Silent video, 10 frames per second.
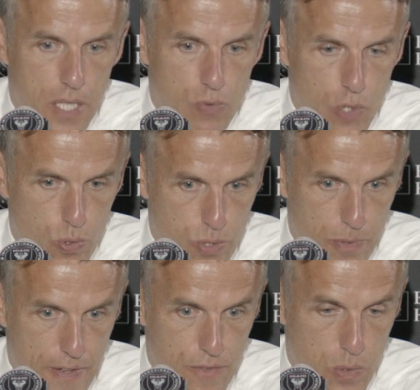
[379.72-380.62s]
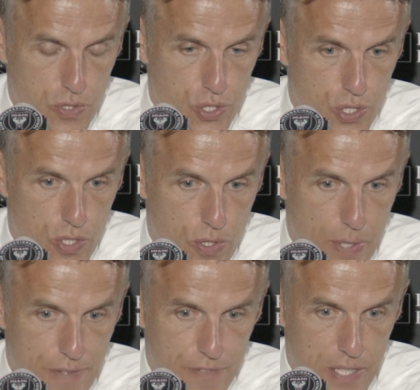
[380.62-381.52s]
rose above everyone to score
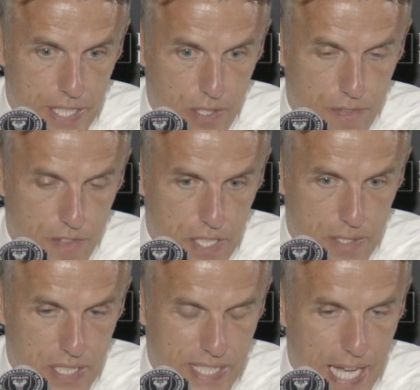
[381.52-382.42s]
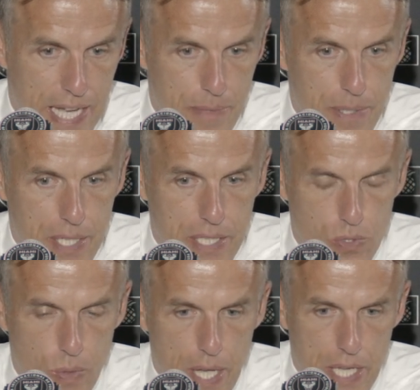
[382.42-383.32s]
away in Philadelphia. His timing, his
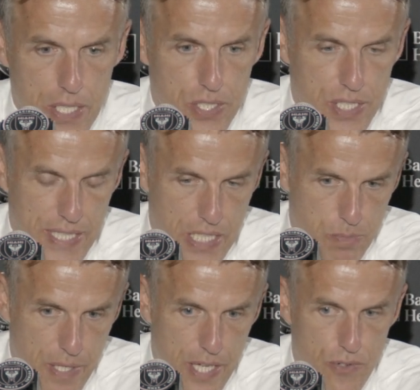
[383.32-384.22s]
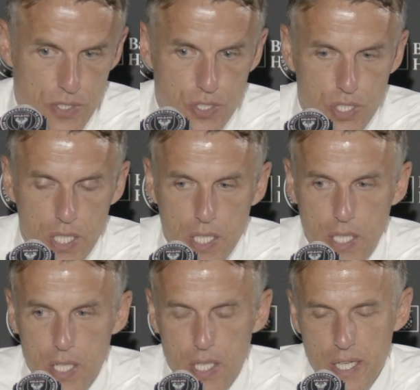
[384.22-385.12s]
awareness, his experience.
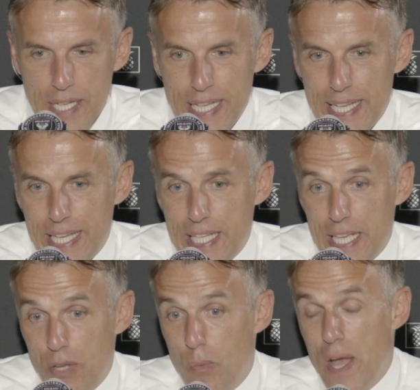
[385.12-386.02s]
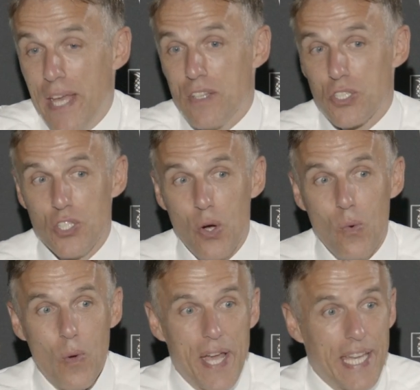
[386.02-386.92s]
In a way, there's no
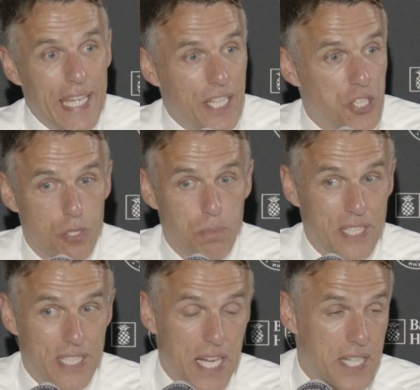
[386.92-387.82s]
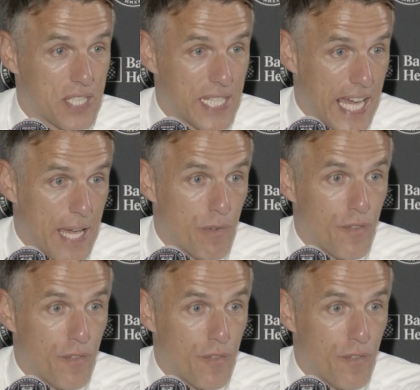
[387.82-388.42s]
way he should be starting a game of